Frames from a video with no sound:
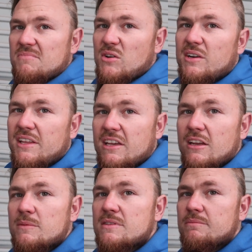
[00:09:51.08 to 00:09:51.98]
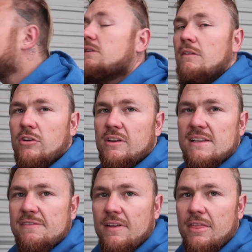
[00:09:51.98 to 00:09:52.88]
90 amps. I've got
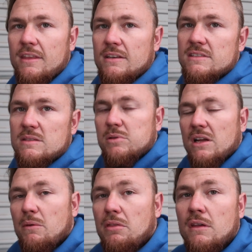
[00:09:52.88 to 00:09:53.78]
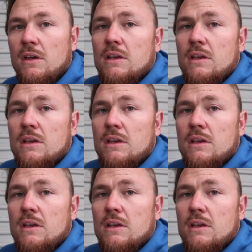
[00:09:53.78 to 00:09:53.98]
enough thickness to play with,